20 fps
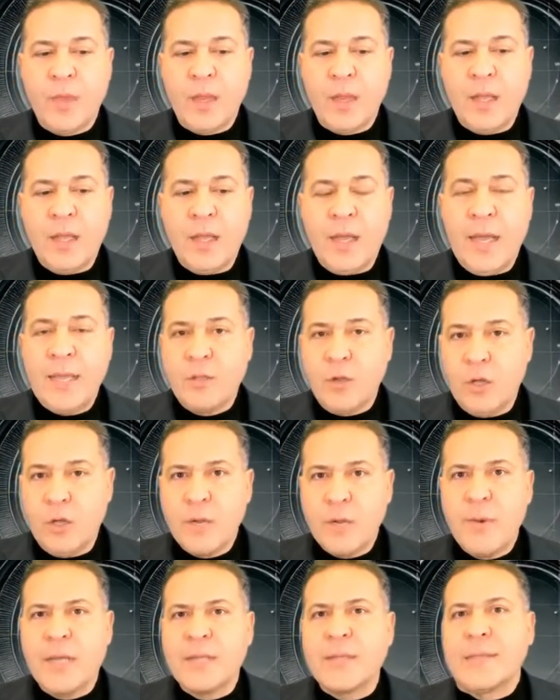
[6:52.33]
I
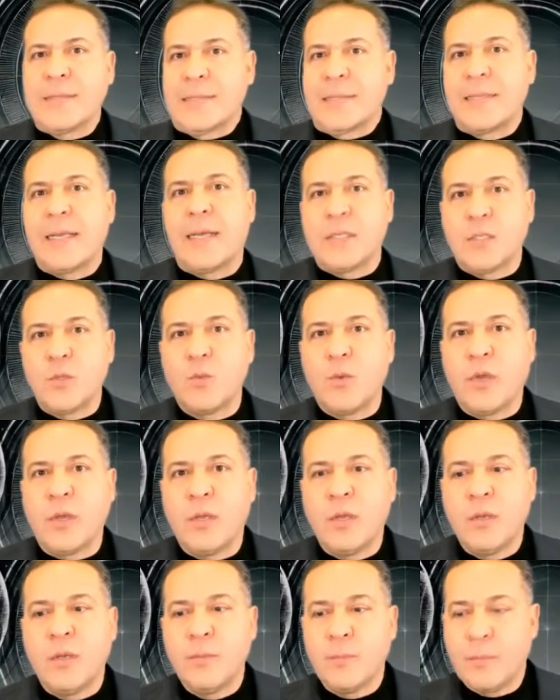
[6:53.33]
talked about this last
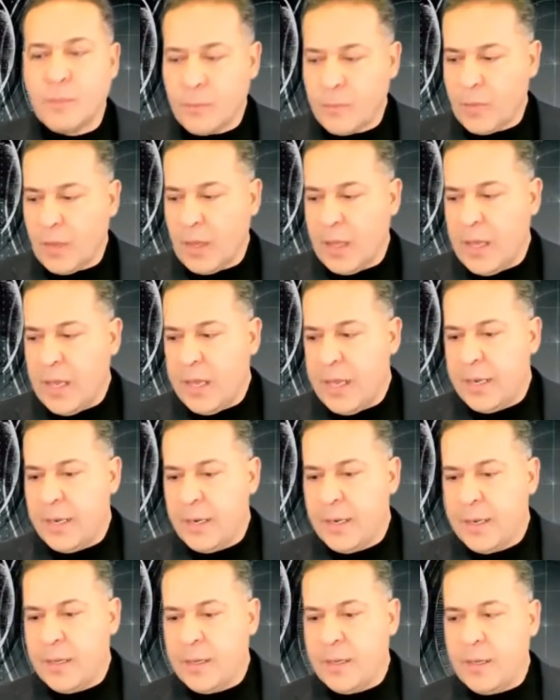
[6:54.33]
week,
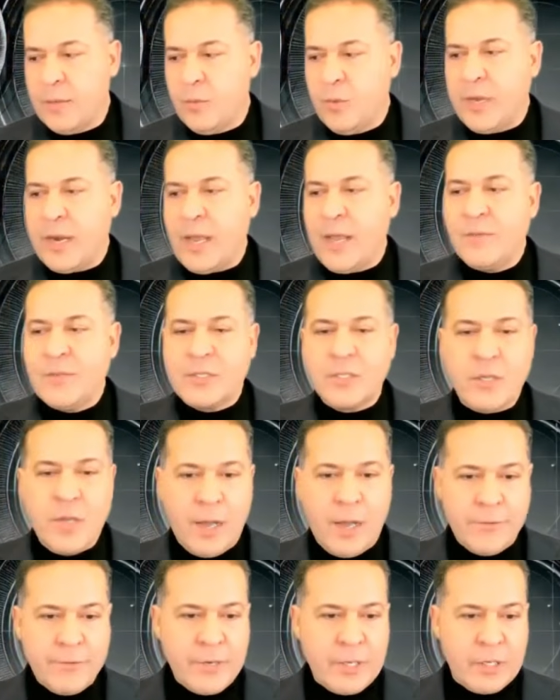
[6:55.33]
and when I was
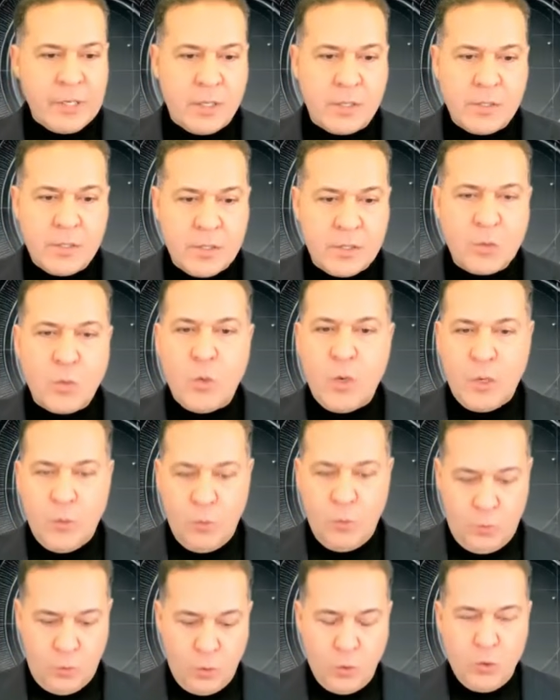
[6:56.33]
covering this, it's one
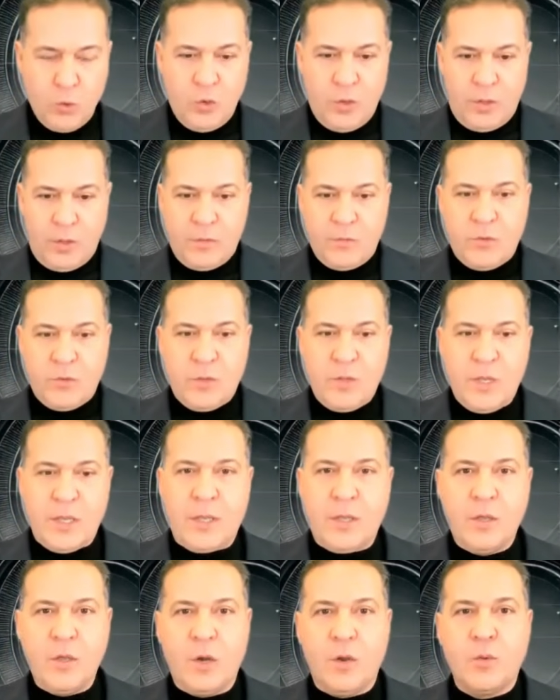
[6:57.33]
of those things like,
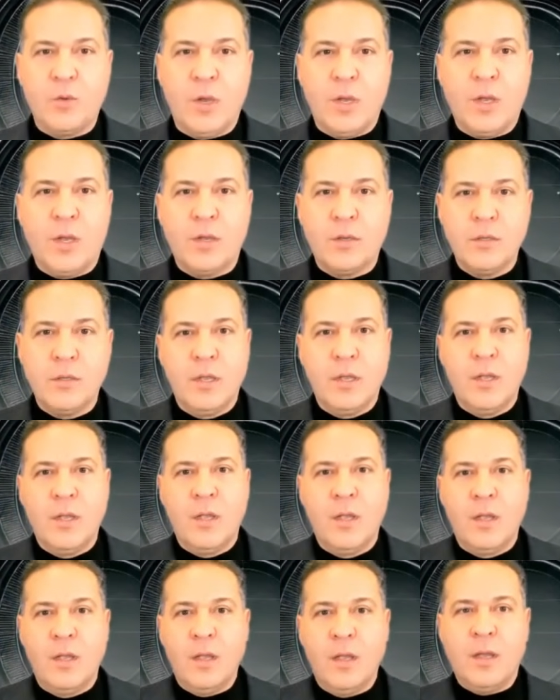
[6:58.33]

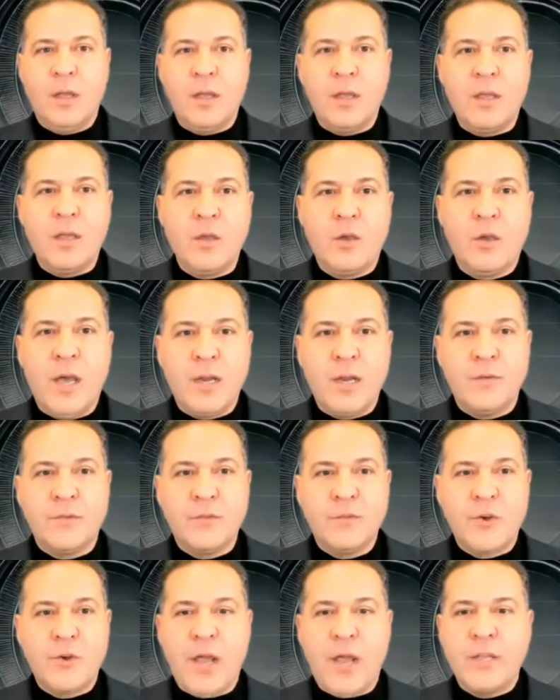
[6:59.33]
you kind of
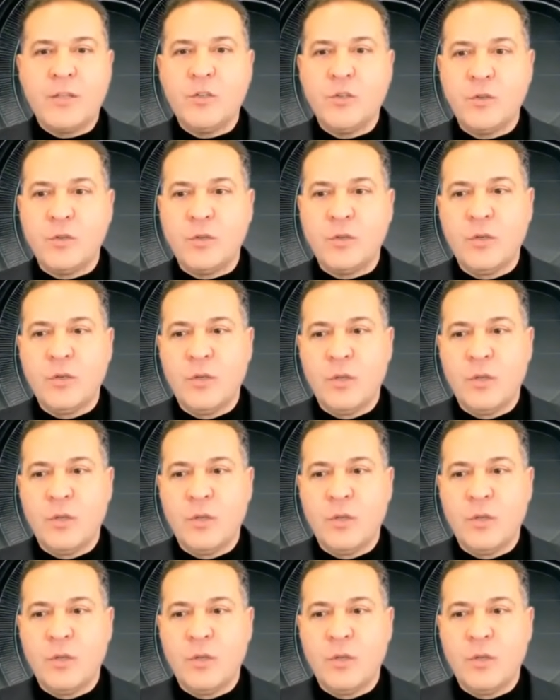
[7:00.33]
try to